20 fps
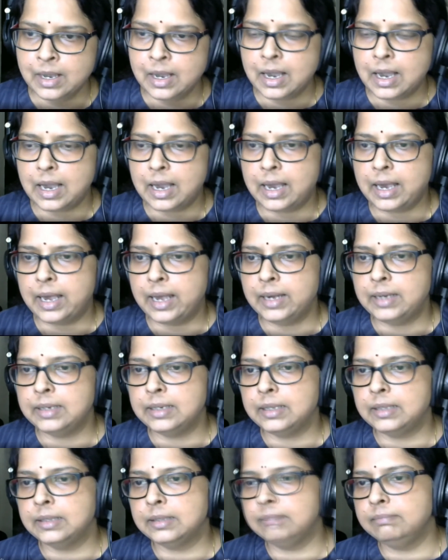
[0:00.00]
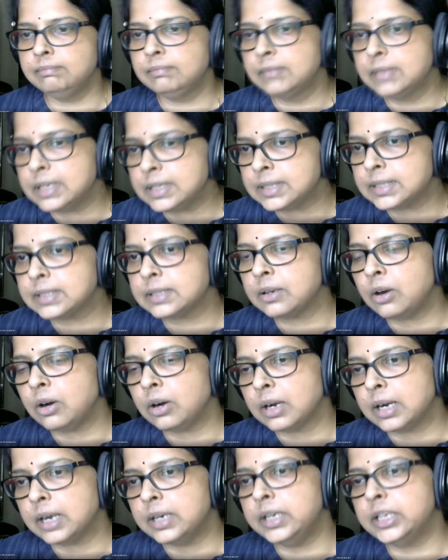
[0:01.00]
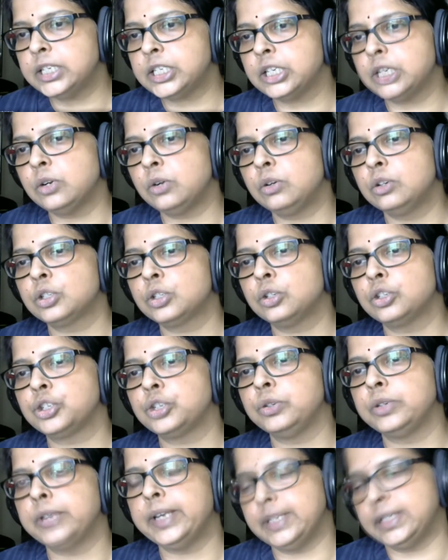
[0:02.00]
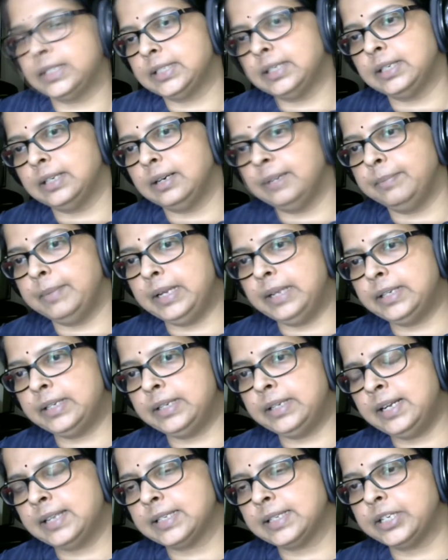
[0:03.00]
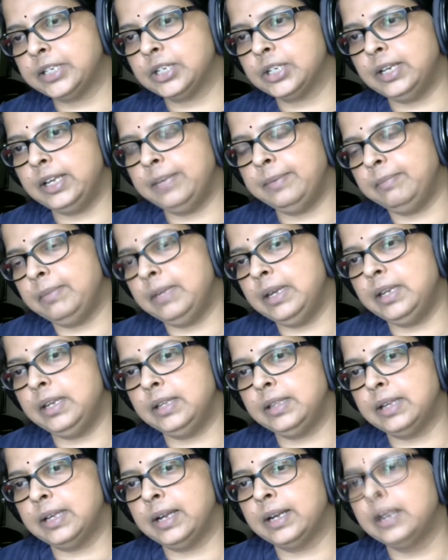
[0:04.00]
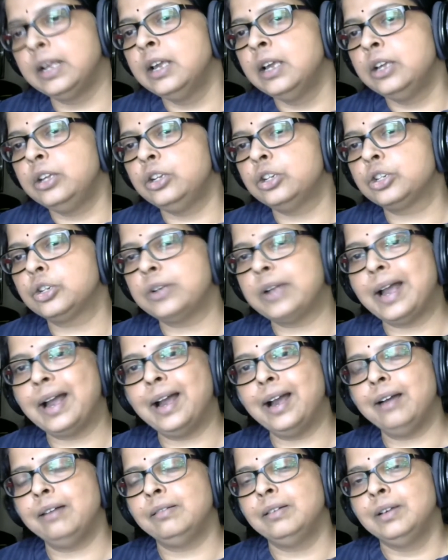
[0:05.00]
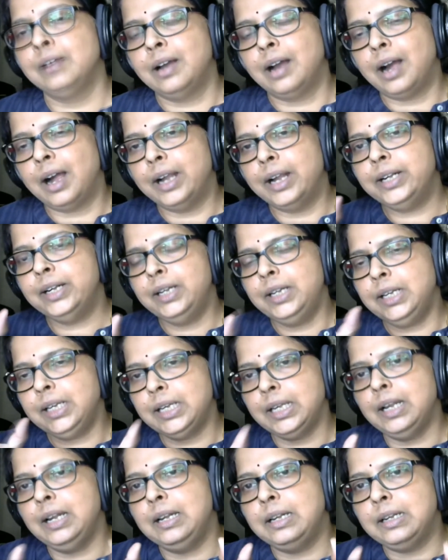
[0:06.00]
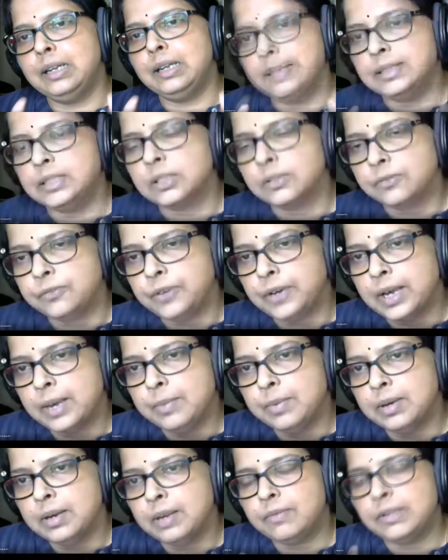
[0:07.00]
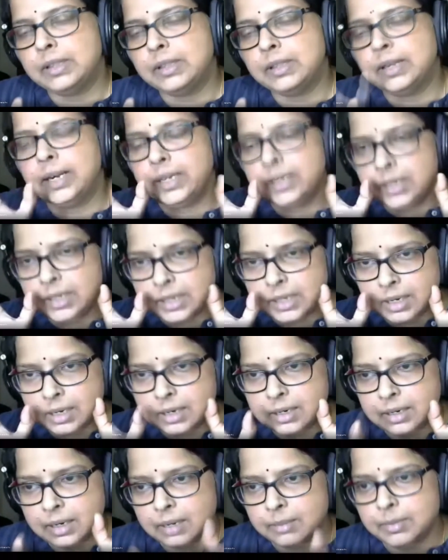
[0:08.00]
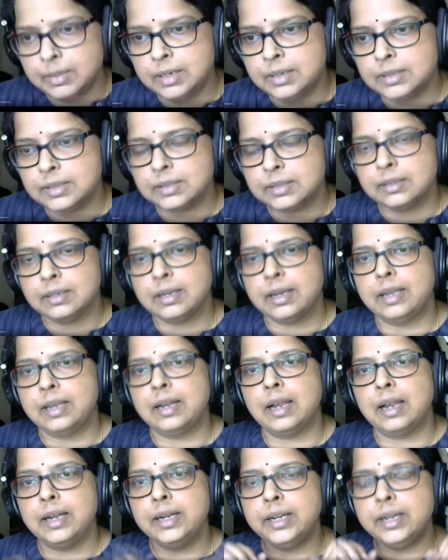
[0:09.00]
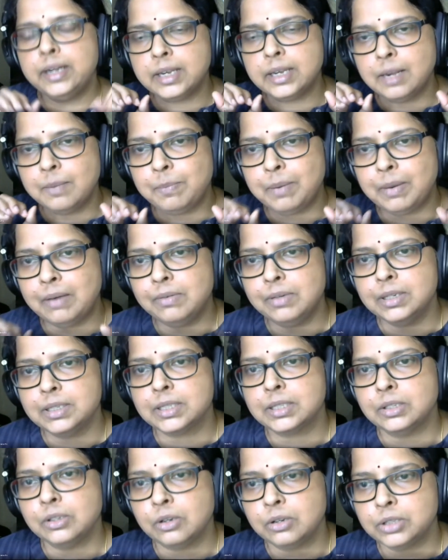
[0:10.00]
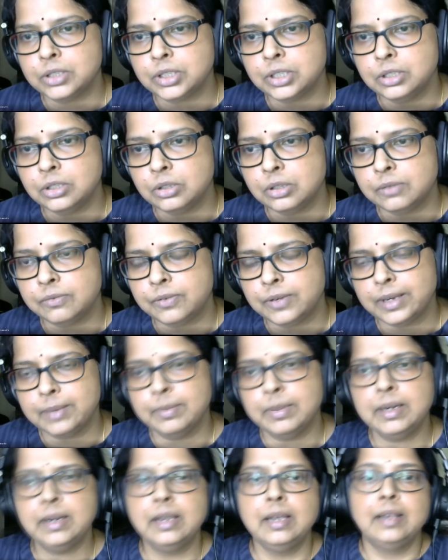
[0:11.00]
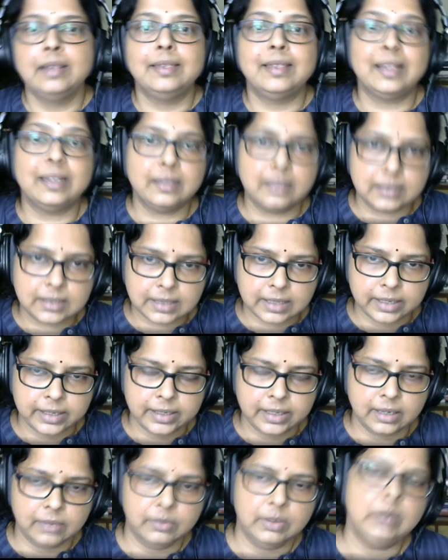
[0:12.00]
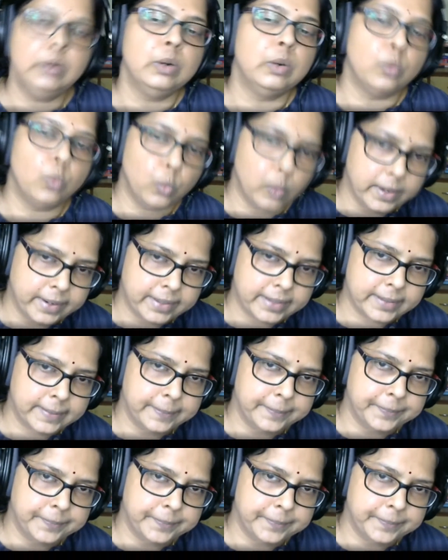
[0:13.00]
and this condition also should get maintained, essentially meaning that you should have identical lengths of fiber with identical gammas and identical powers launched into the fiber. Then this idea will work.